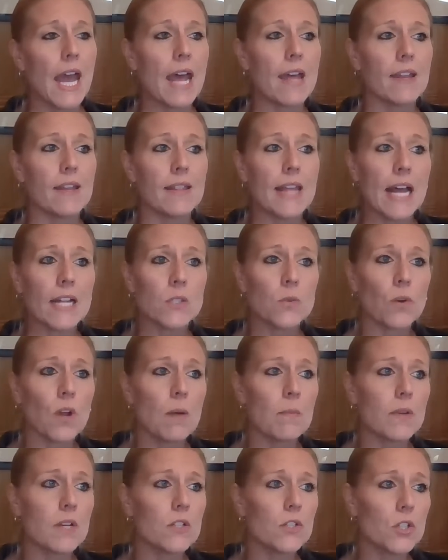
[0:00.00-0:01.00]
And that's
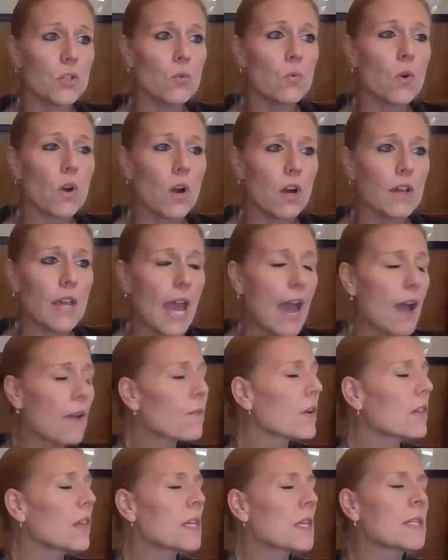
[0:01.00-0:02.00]
where I'm going to do work,
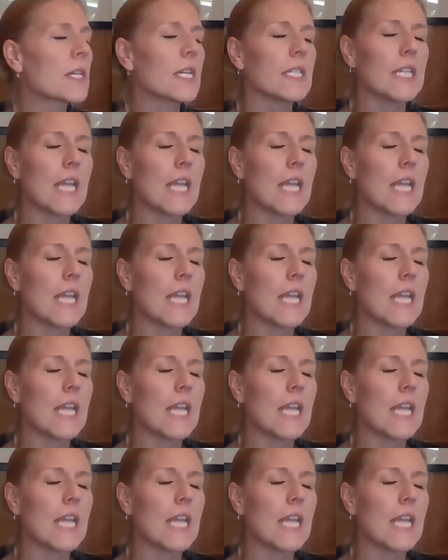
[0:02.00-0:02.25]
everything that